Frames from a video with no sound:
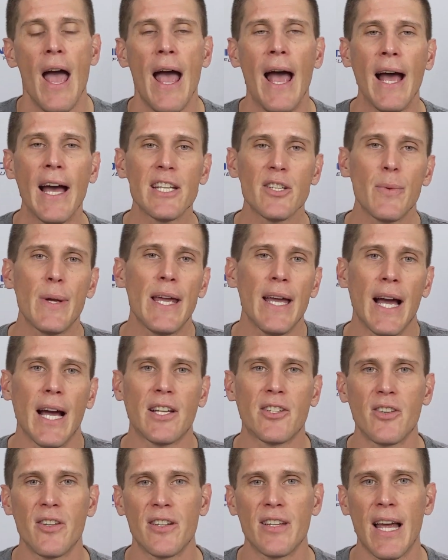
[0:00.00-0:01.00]
As we
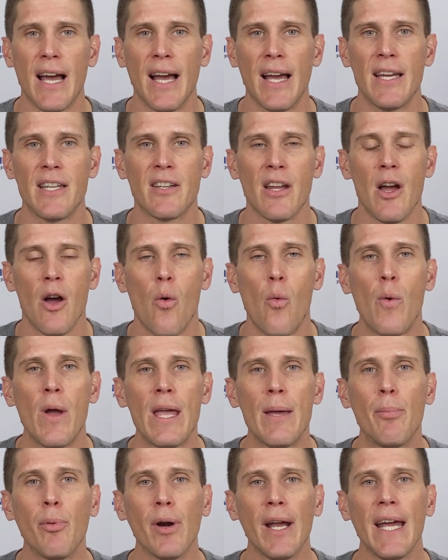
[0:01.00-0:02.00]
exercise,
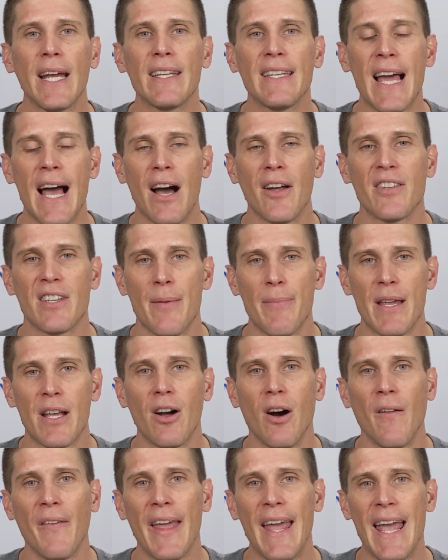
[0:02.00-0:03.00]
we break down something
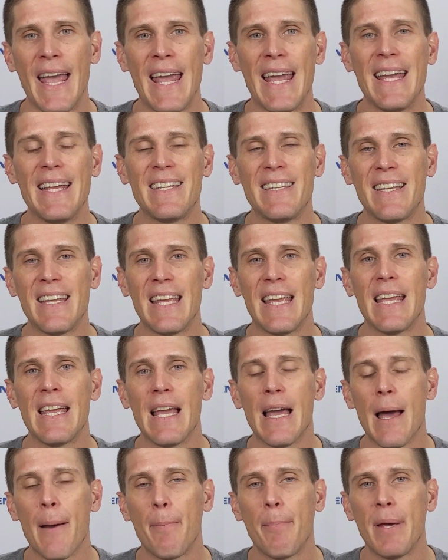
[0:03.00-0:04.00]
called
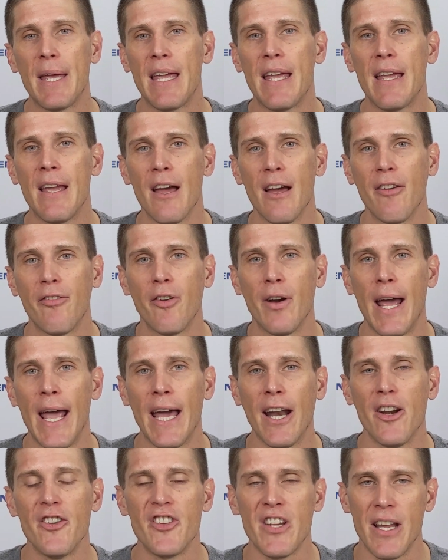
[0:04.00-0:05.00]
ATP for
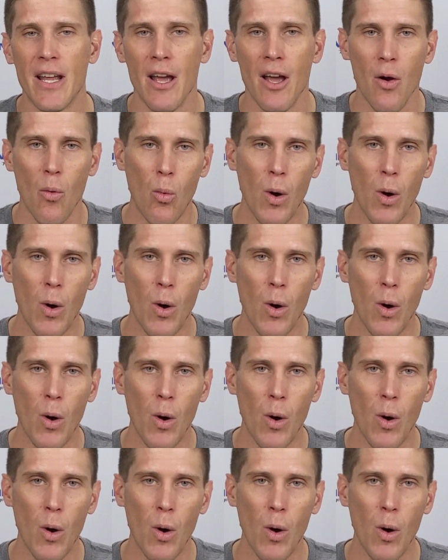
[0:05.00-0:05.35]
energy.